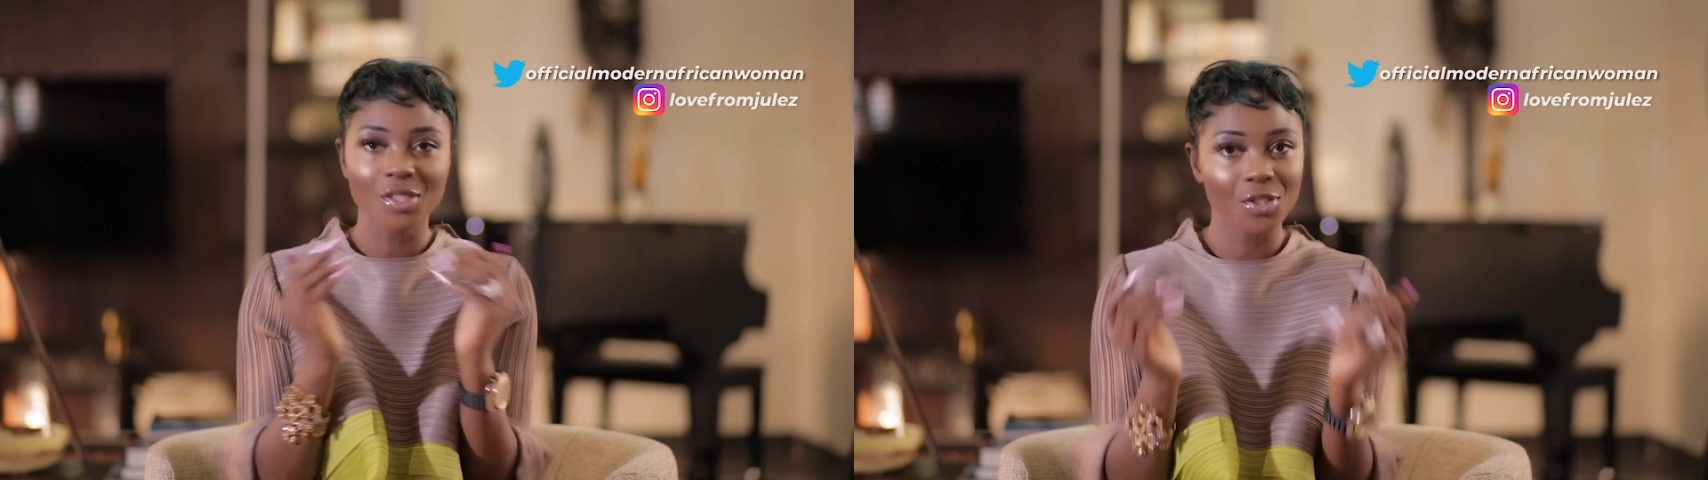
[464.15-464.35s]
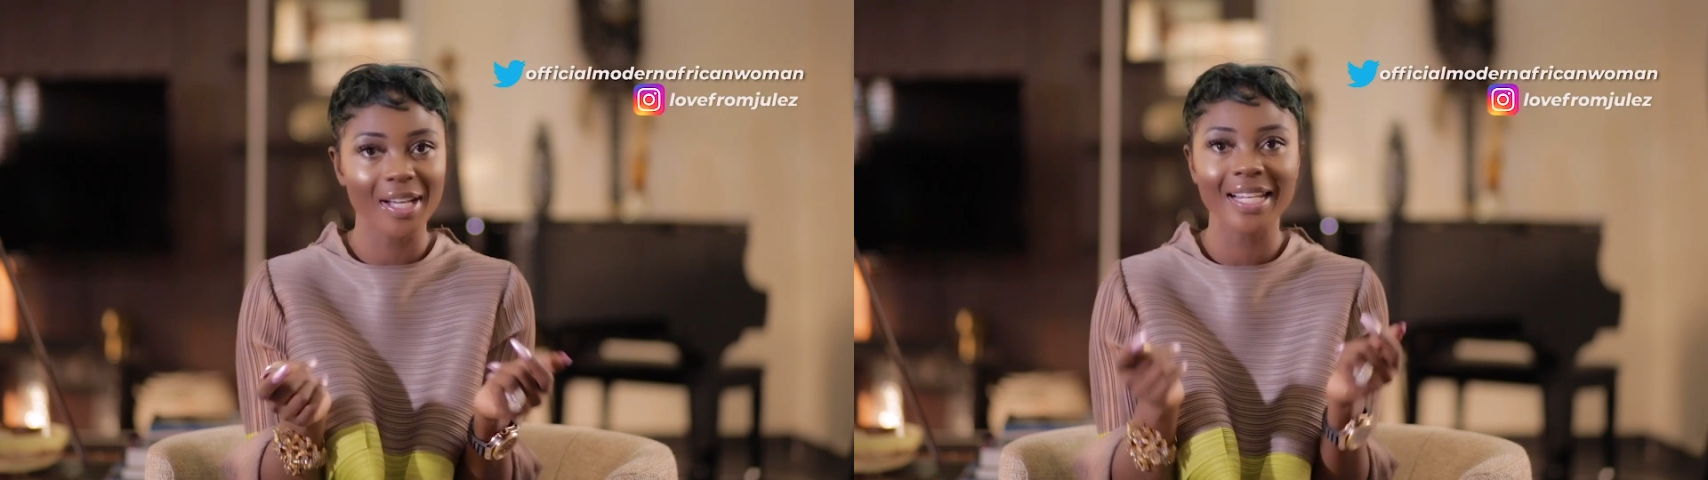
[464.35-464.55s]

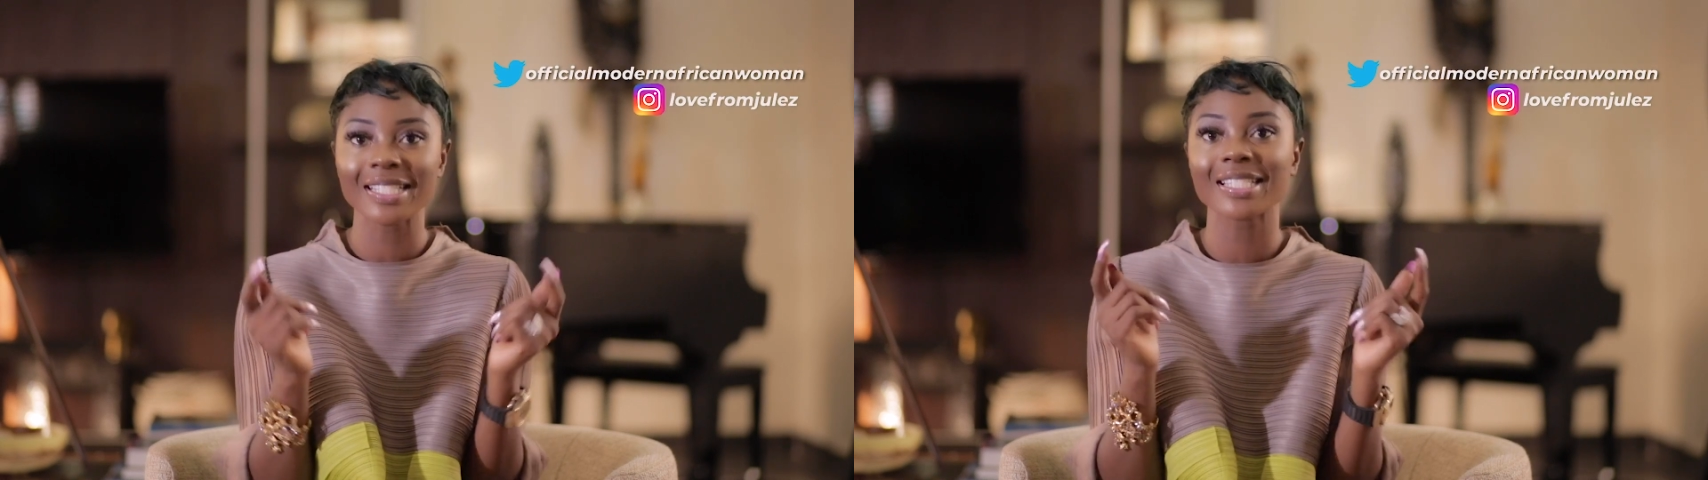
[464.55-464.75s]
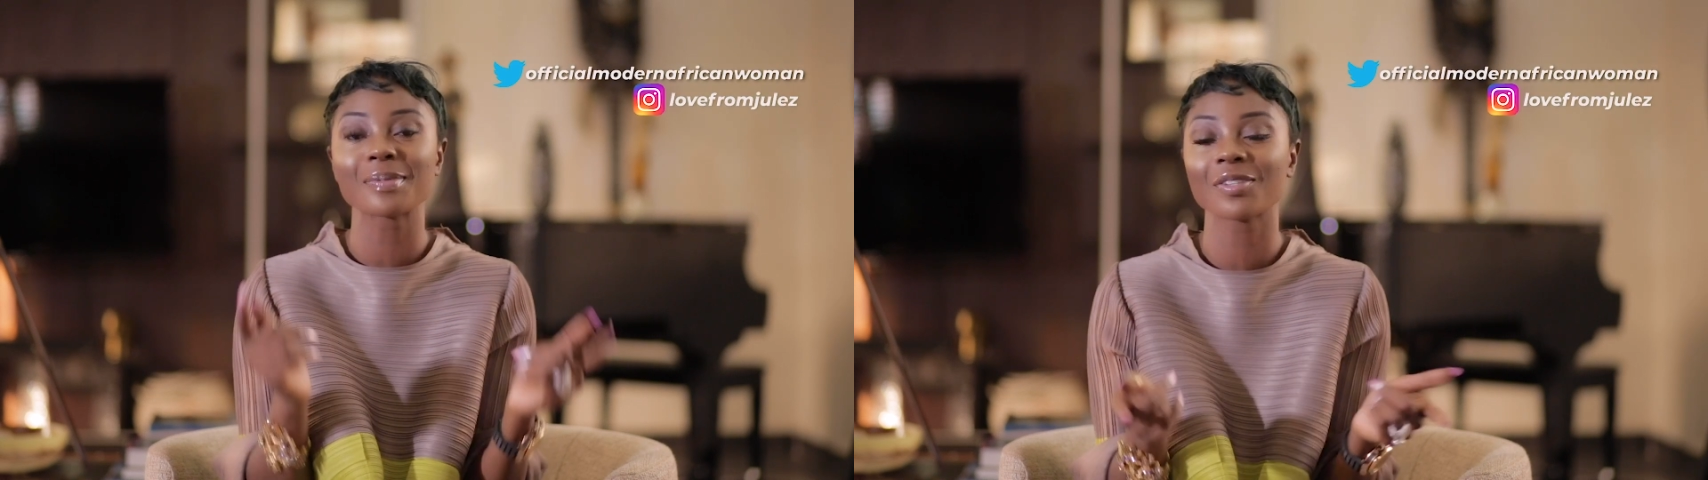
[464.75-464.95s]

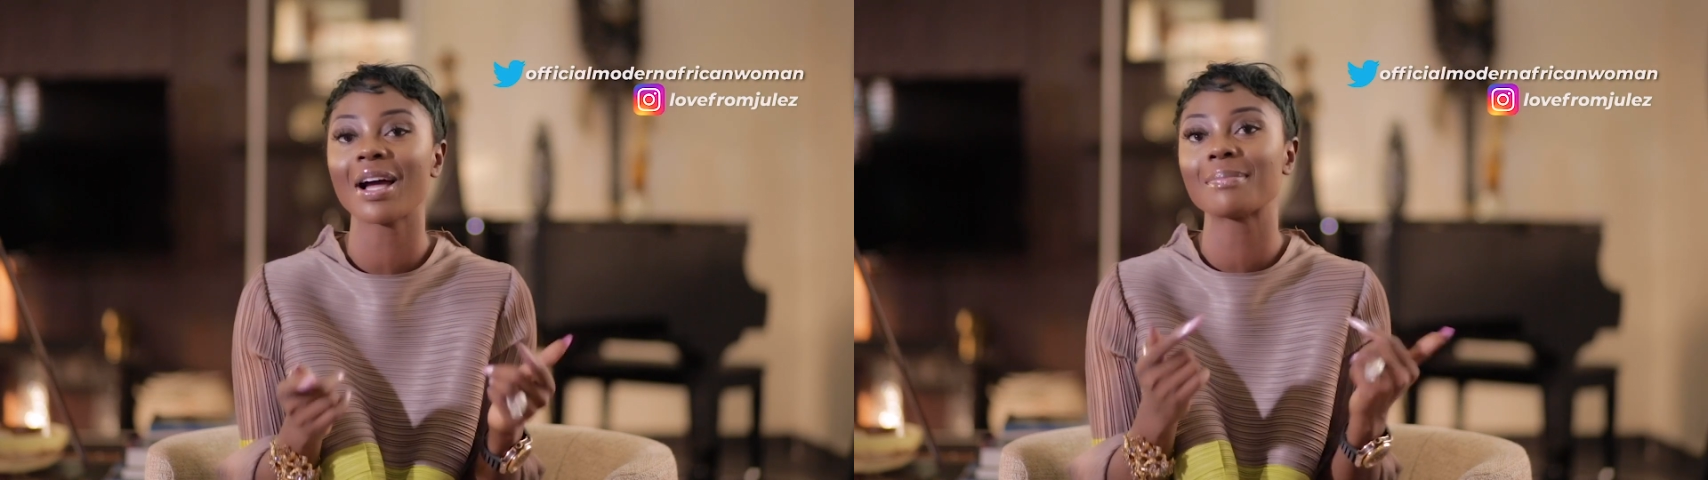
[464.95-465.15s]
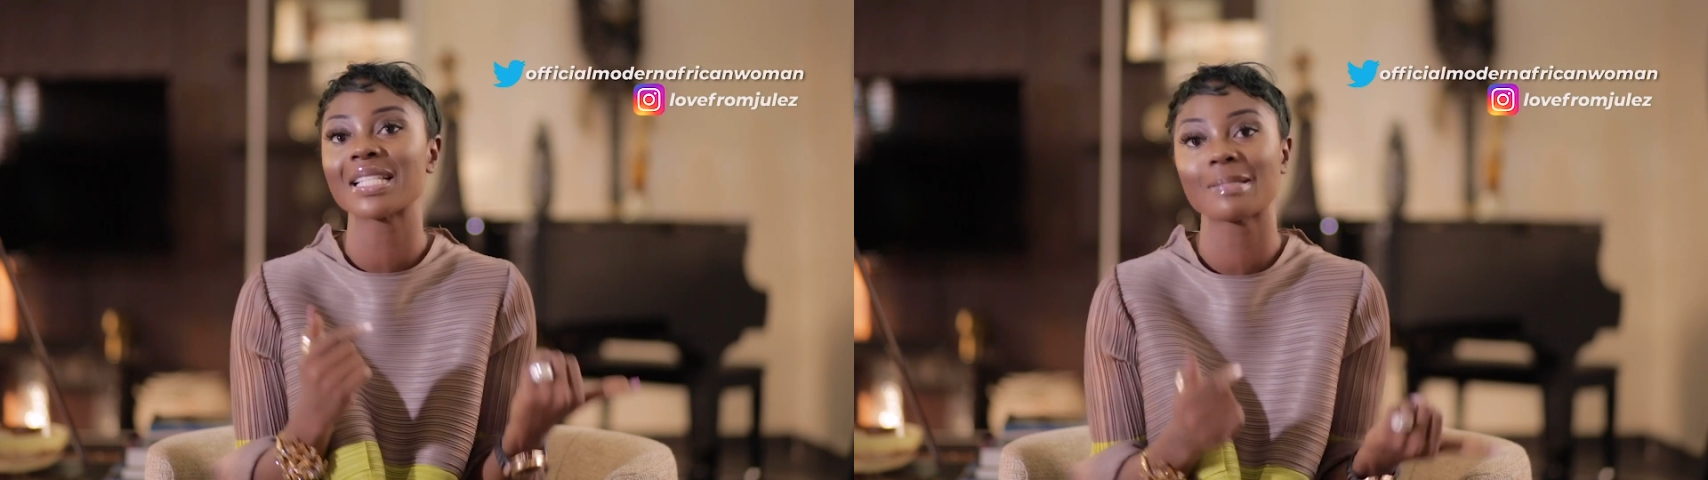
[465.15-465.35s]
and
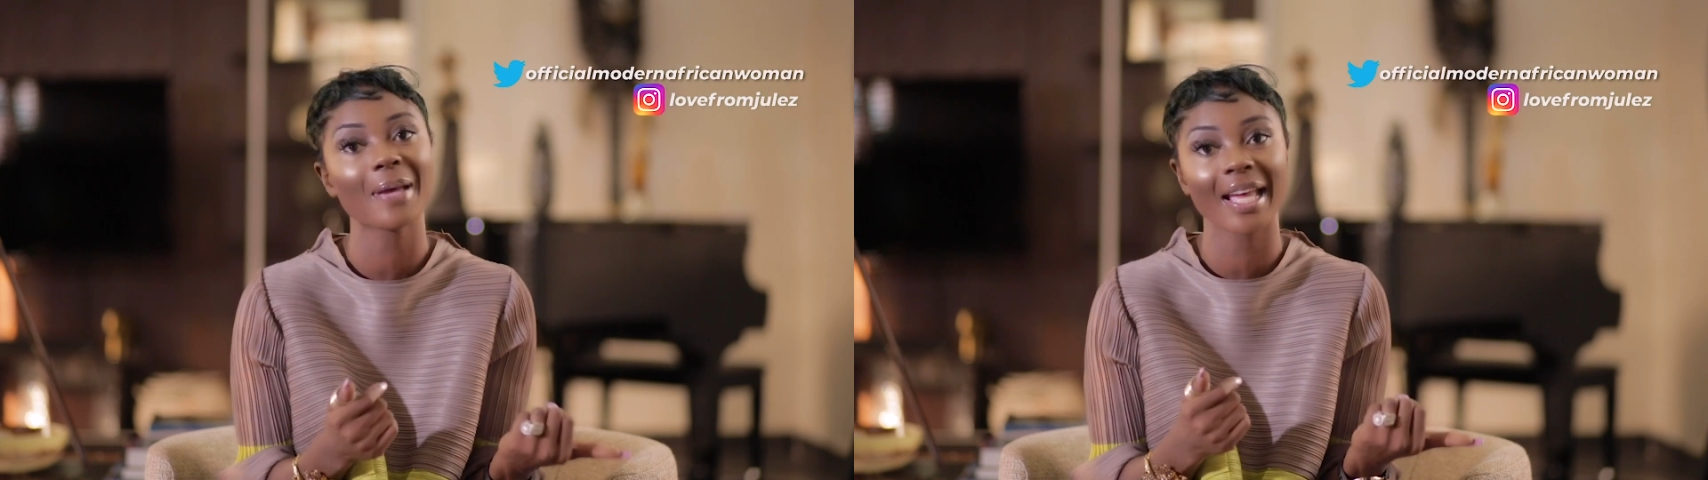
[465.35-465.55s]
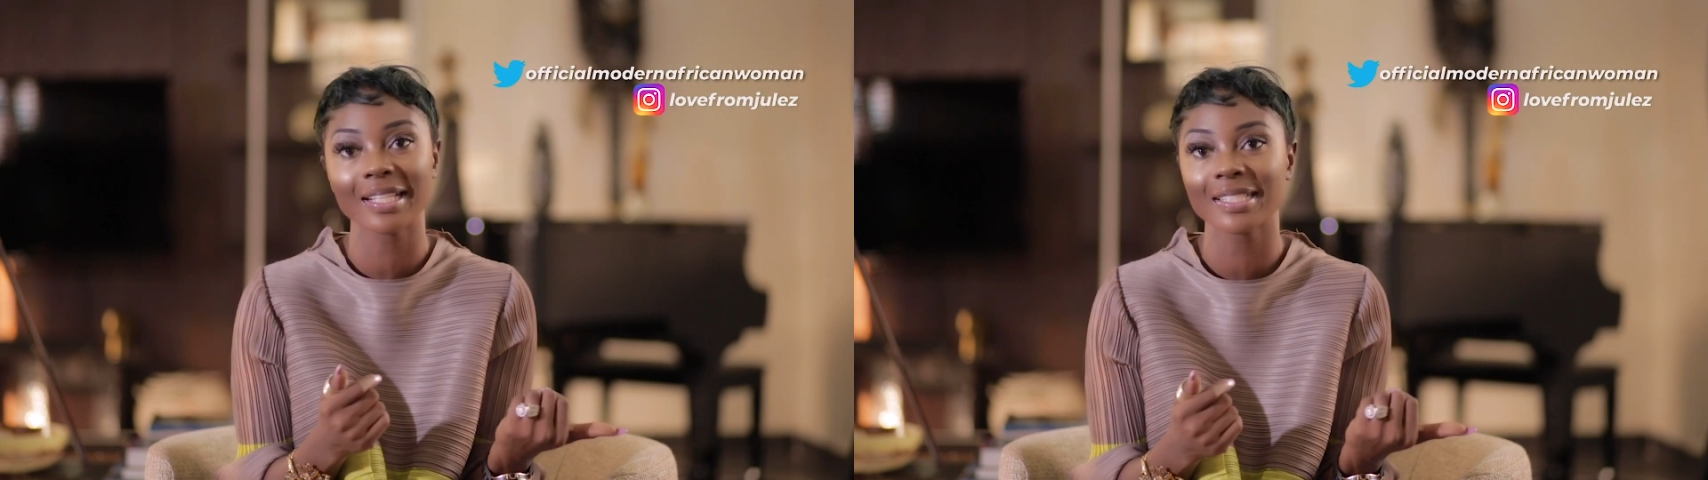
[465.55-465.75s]
subscribe this
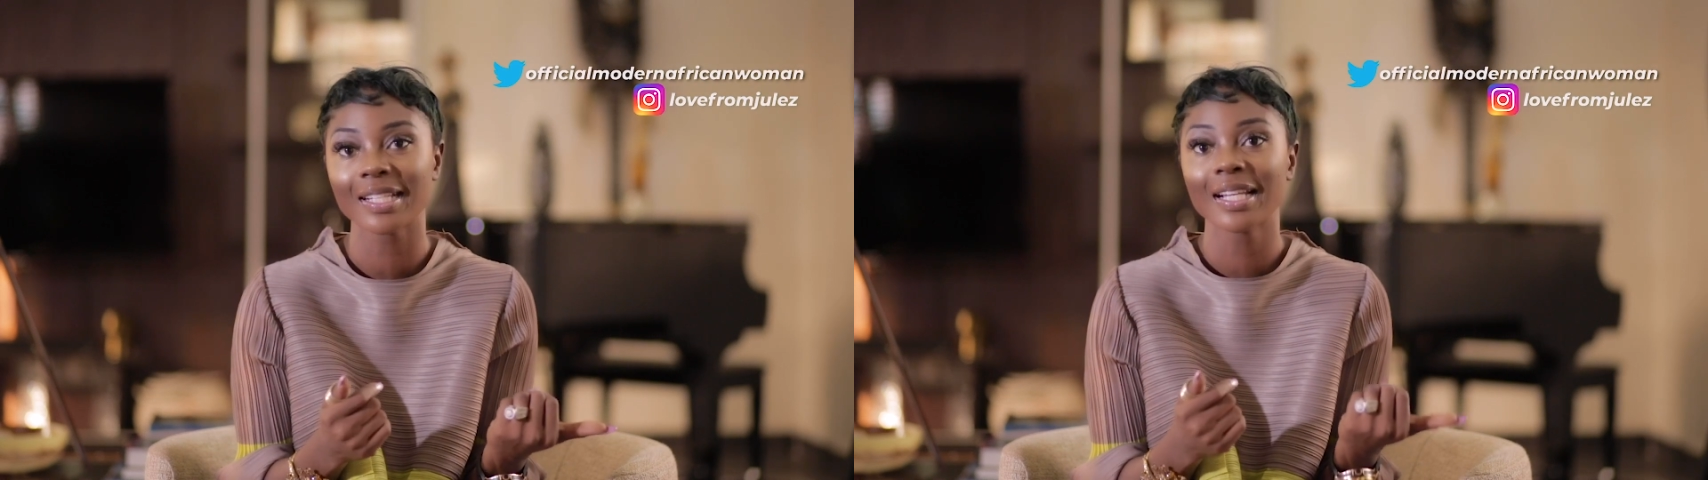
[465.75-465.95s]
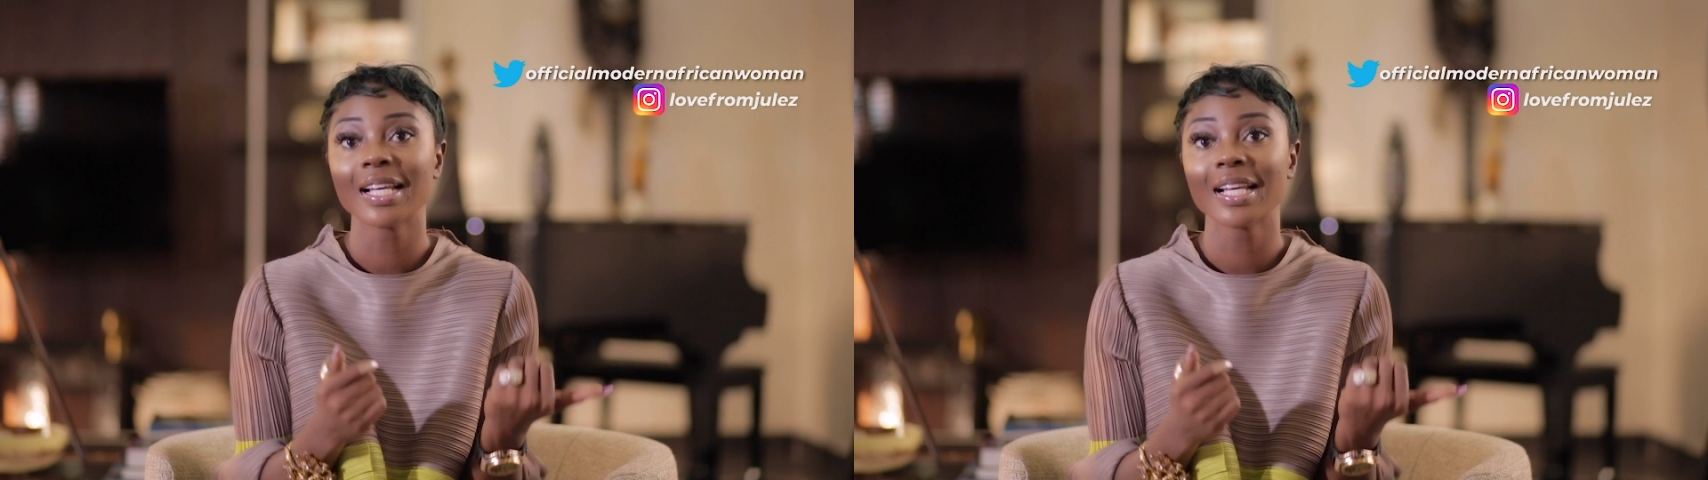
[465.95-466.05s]
page,